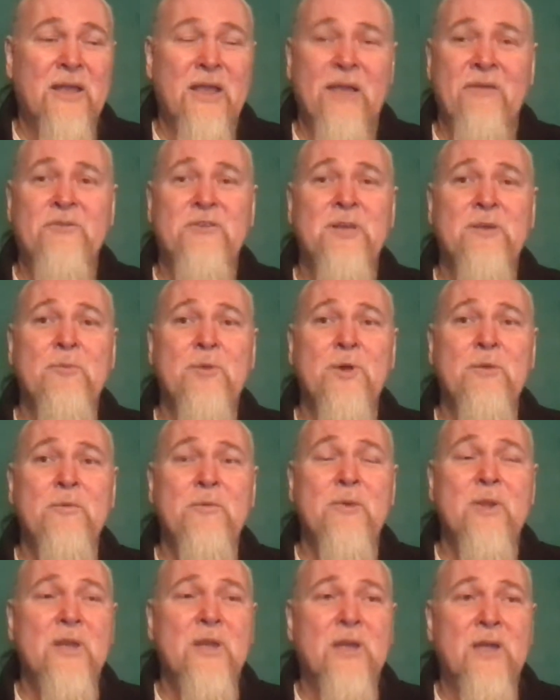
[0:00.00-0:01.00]
If
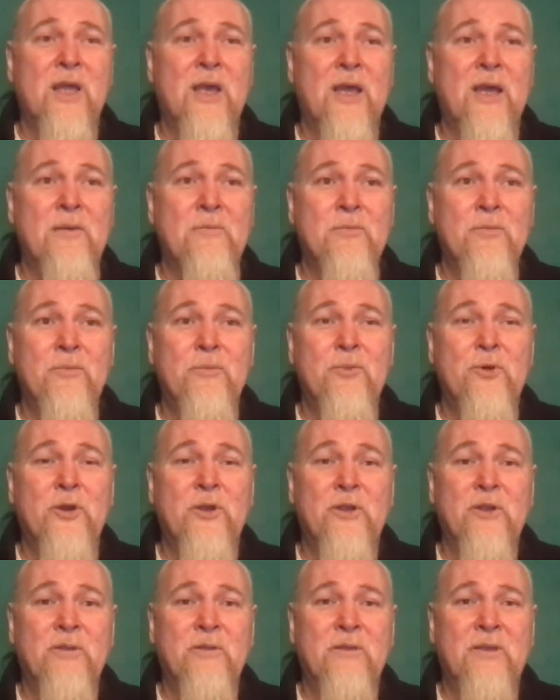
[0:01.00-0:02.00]
someone put
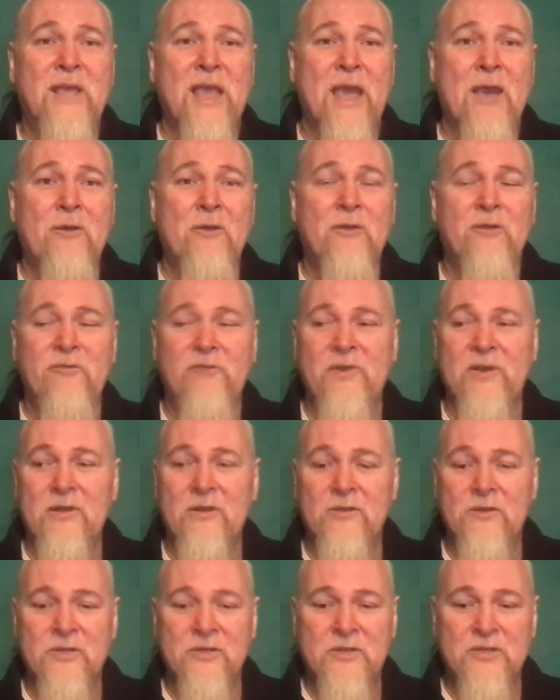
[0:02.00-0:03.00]
a cow in a
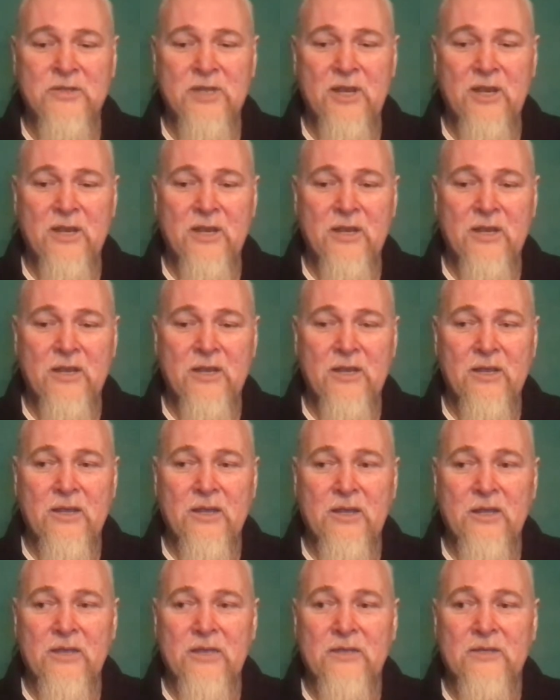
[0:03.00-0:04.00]
field and said,
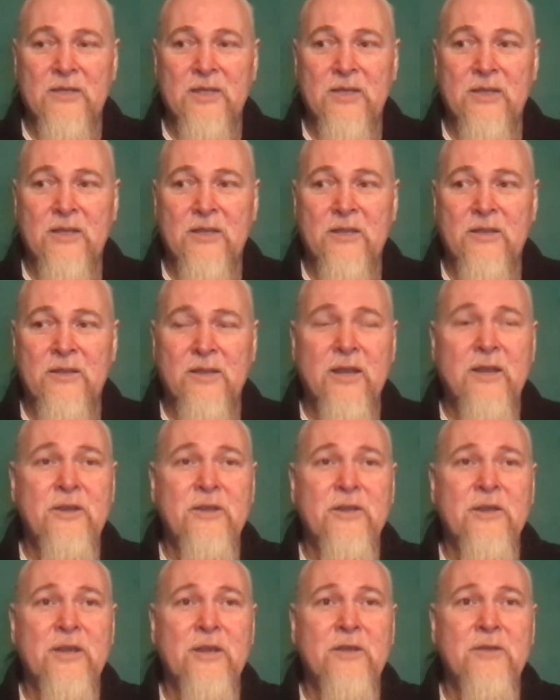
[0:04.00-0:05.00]
there
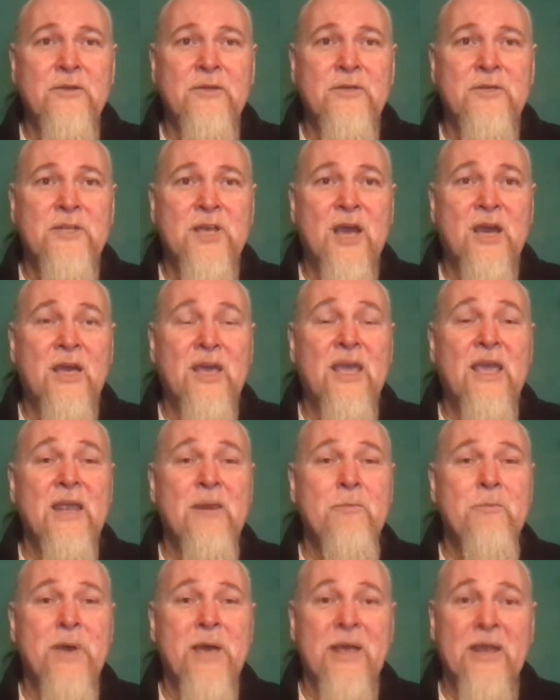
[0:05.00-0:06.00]
you go, tuck
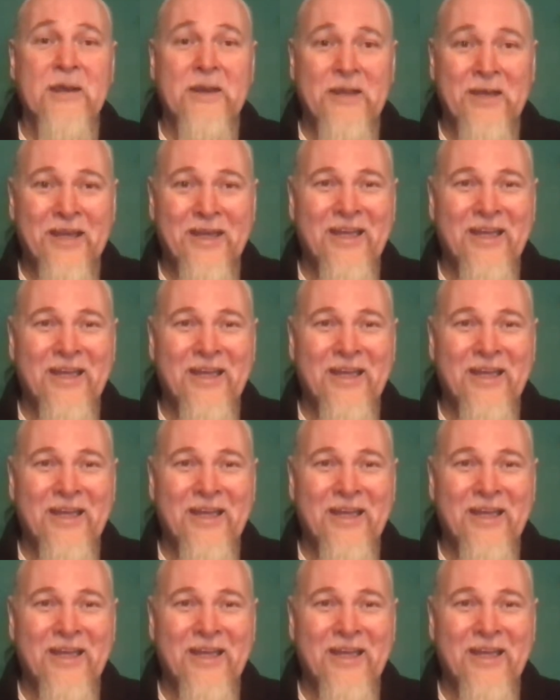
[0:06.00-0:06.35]
in, mate.